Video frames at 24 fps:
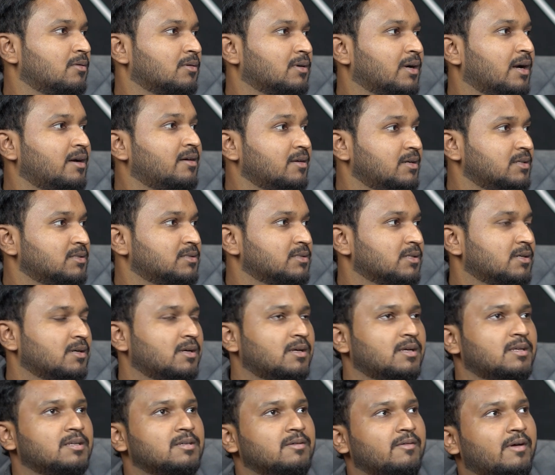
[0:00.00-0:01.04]
countries,
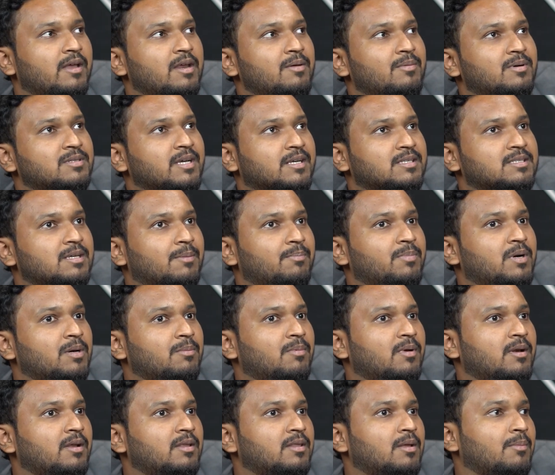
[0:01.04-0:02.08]
very much
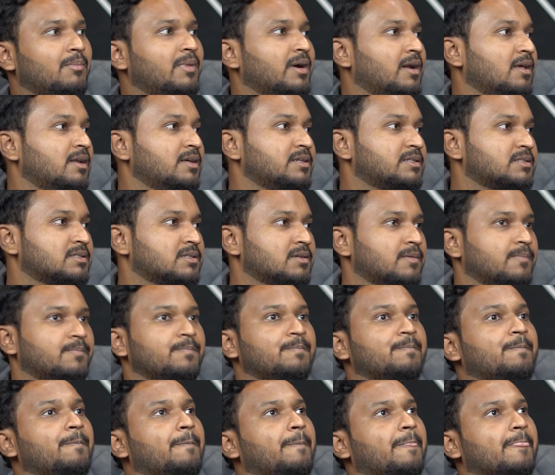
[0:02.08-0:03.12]
acceptable in the Middle East.
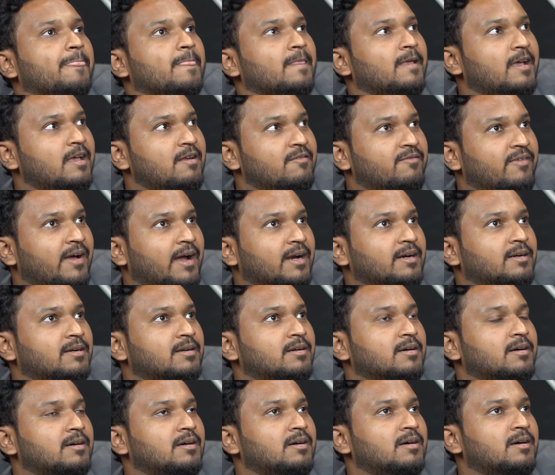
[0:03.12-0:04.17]
In fact,
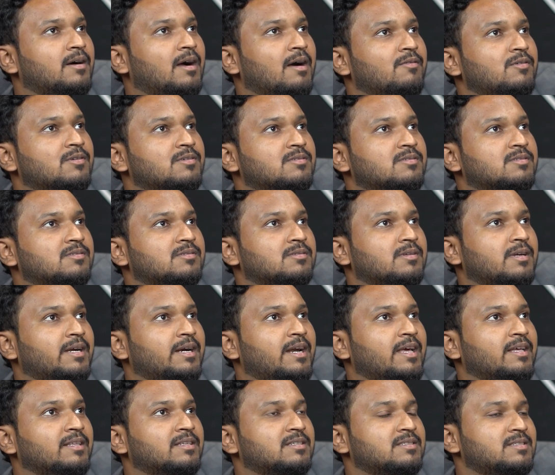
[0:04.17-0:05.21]
I was
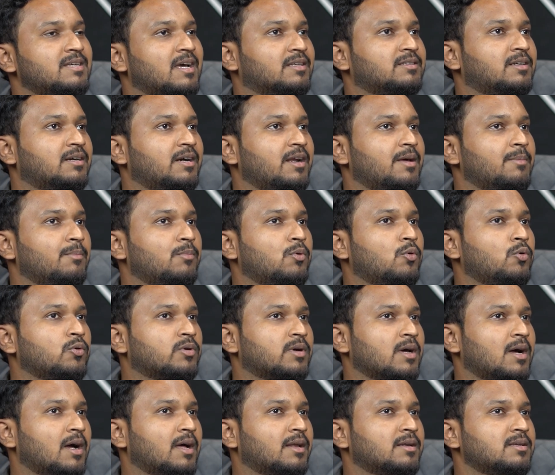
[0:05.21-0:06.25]
reading this the other day.
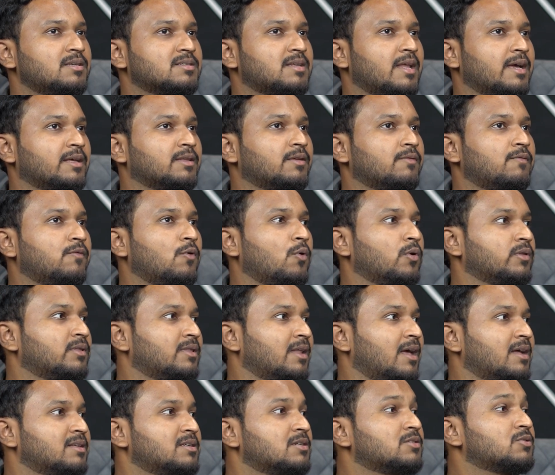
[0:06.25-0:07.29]
Bhutan is like the 4th
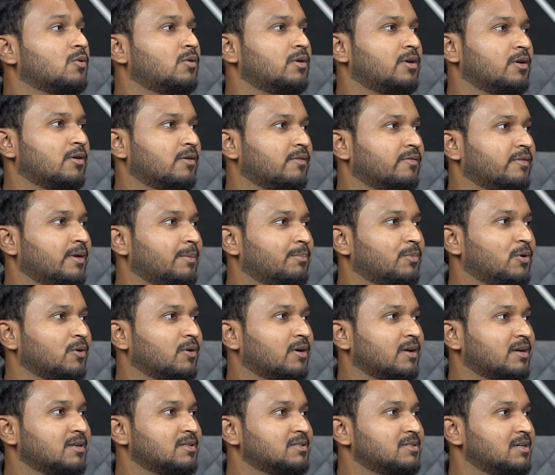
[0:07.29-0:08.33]
largest holder of
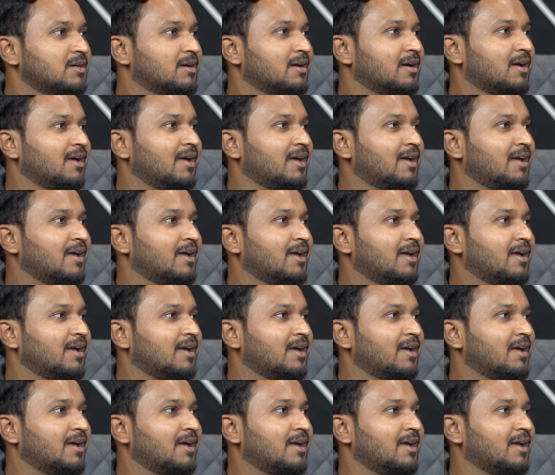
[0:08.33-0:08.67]
cryptocurrency.